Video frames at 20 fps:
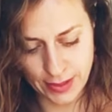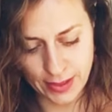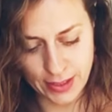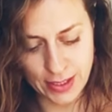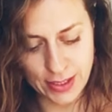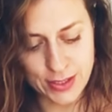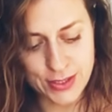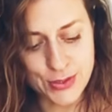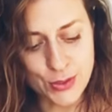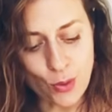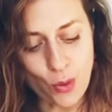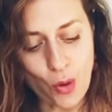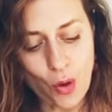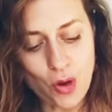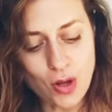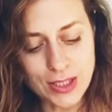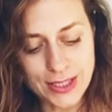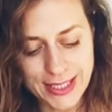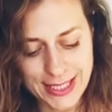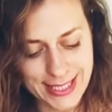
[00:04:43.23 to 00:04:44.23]
So
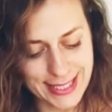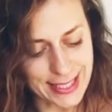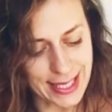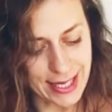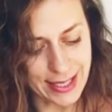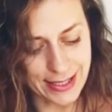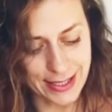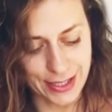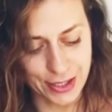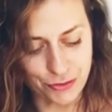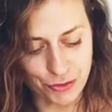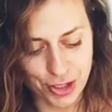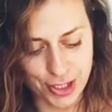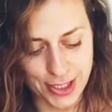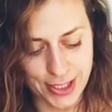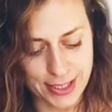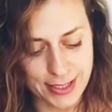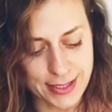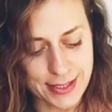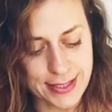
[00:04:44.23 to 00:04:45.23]
all these
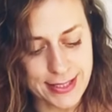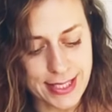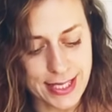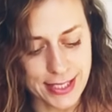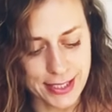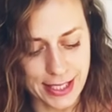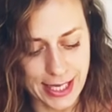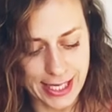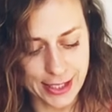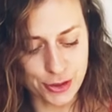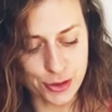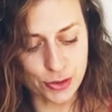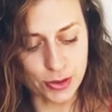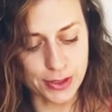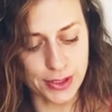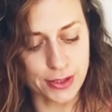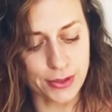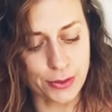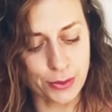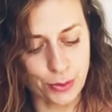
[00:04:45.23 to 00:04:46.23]
ingredients are
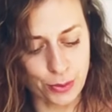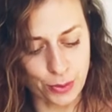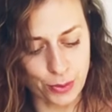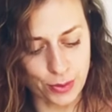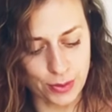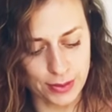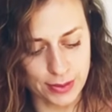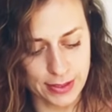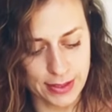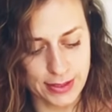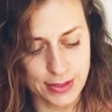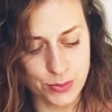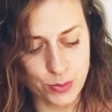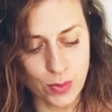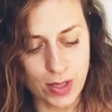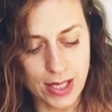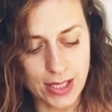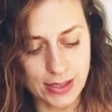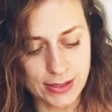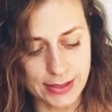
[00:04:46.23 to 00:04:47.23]
naturally occurred as
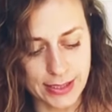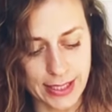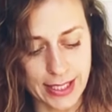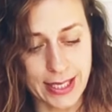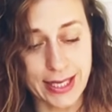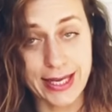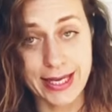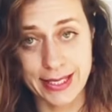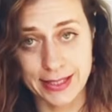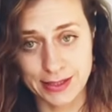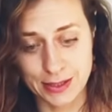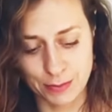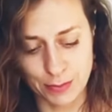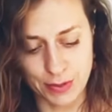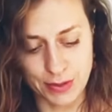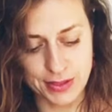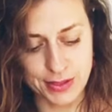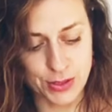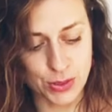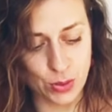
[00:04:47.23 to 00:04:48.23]
well, they are
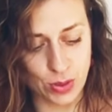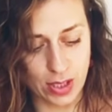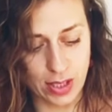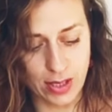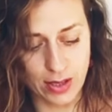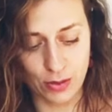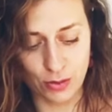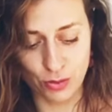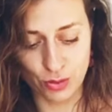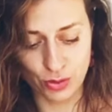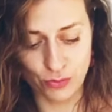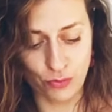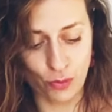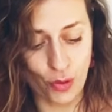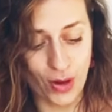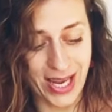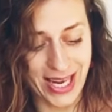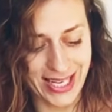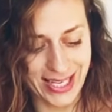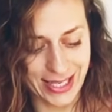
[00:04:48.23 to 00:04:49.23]
edible, so they are good for
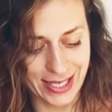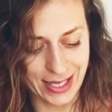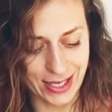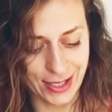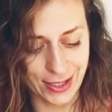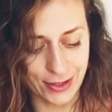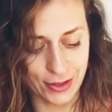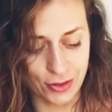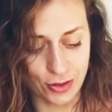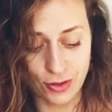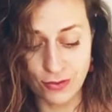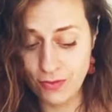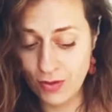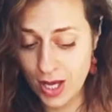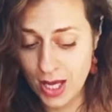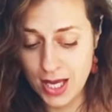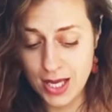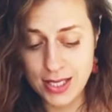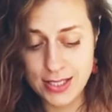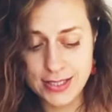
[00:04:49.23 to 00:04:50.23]
any kind of
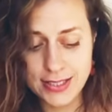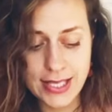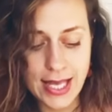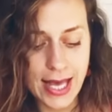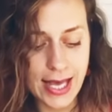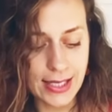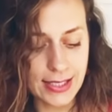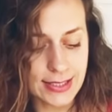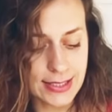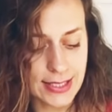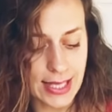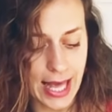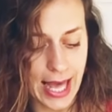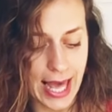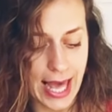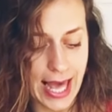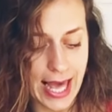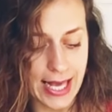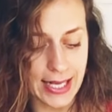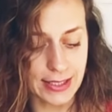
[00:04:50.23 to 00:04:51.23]
sex,
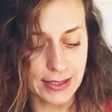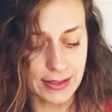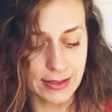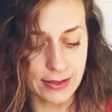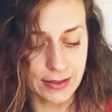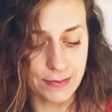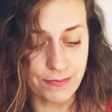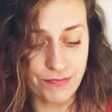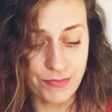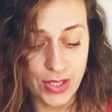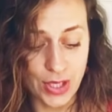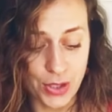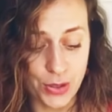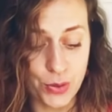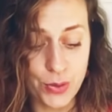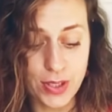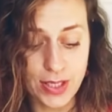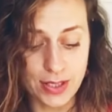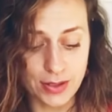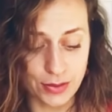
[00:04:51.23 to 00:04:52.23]
and you
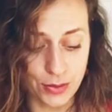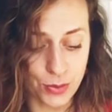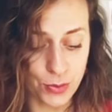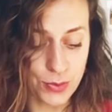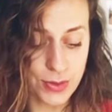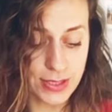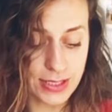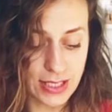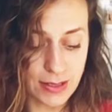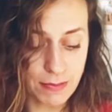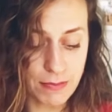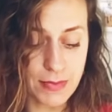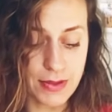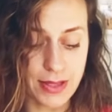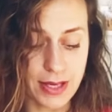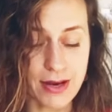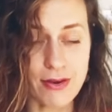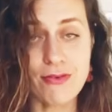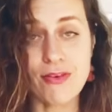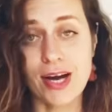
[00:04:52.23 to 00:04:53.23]
can use them. They
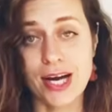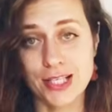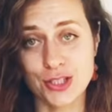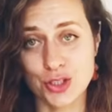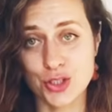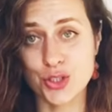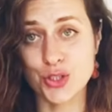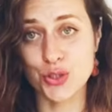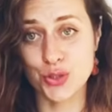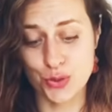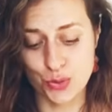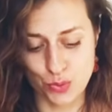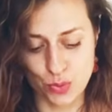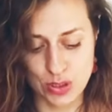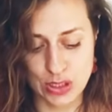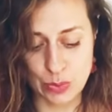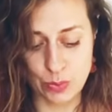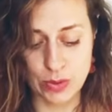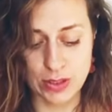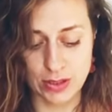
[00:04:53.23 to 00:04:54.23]
are fine to use
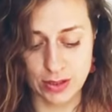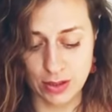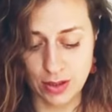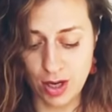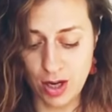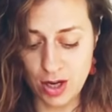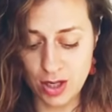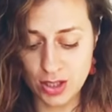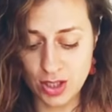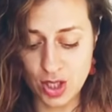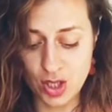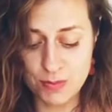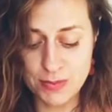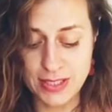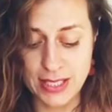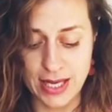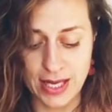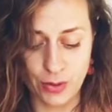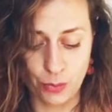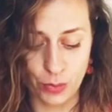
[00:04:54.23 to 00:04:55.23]
with the condoms
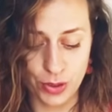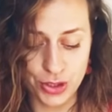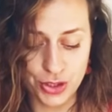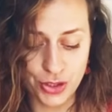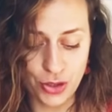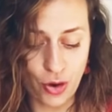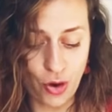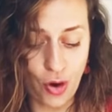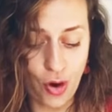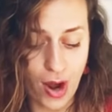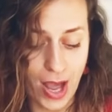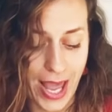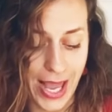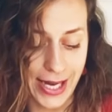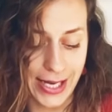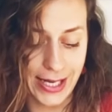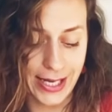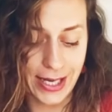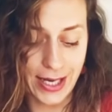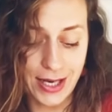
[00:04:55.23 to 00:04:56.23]
and with your
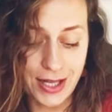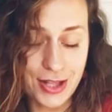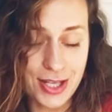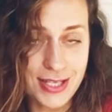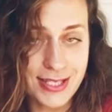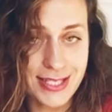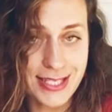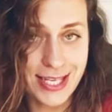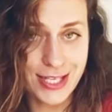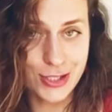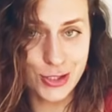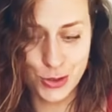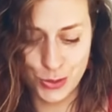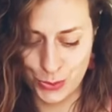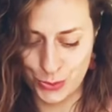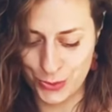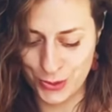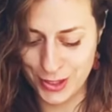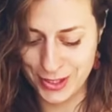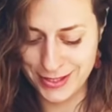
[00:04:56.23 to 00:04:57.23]
any other sex
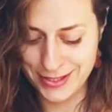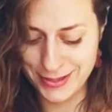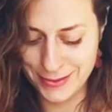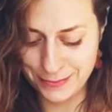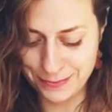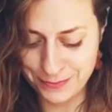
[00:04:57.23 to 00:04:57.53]
toys.